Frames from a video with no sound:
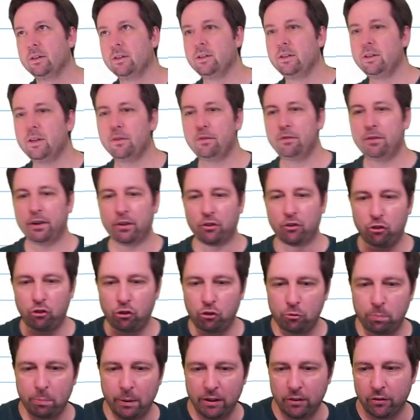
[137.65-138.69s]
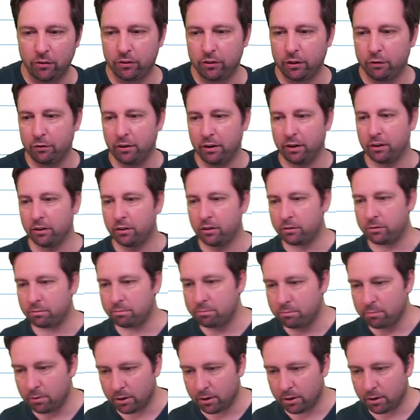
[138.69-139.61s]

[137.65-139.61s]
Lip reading: different spins, different,